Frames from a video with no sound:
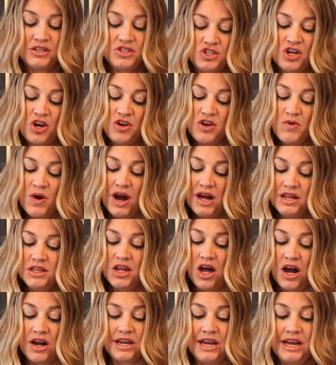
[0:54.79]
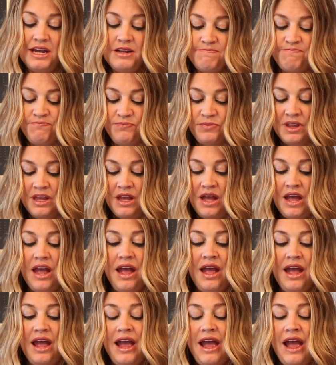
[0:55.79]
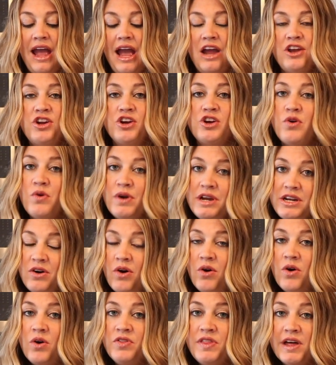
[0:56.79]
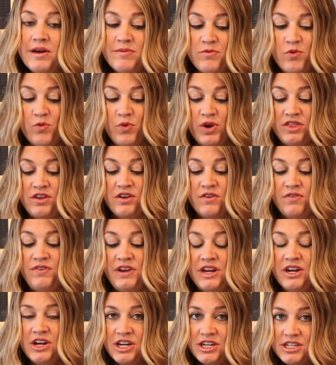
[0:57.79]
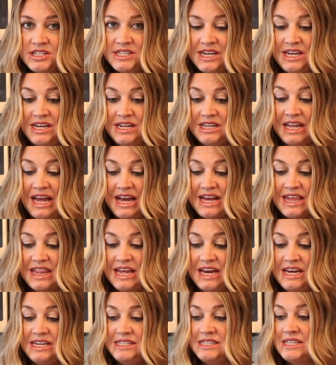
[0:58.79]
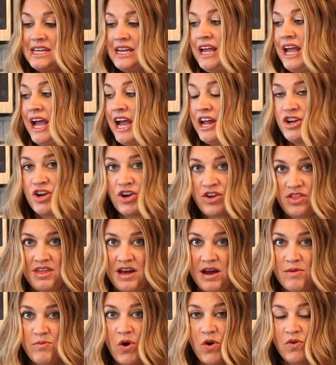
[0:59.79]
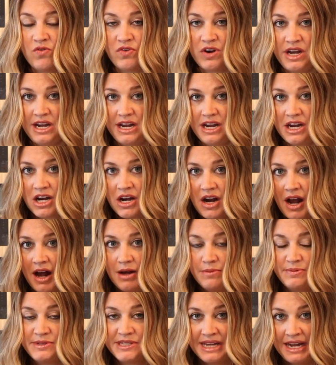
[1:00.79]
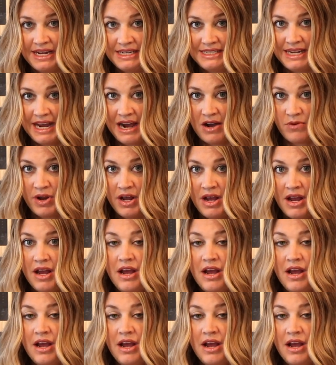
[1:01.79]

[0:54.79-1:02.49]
So you unlock it, and you're going to hold them with your fingers in like this and your thumb over here upside down.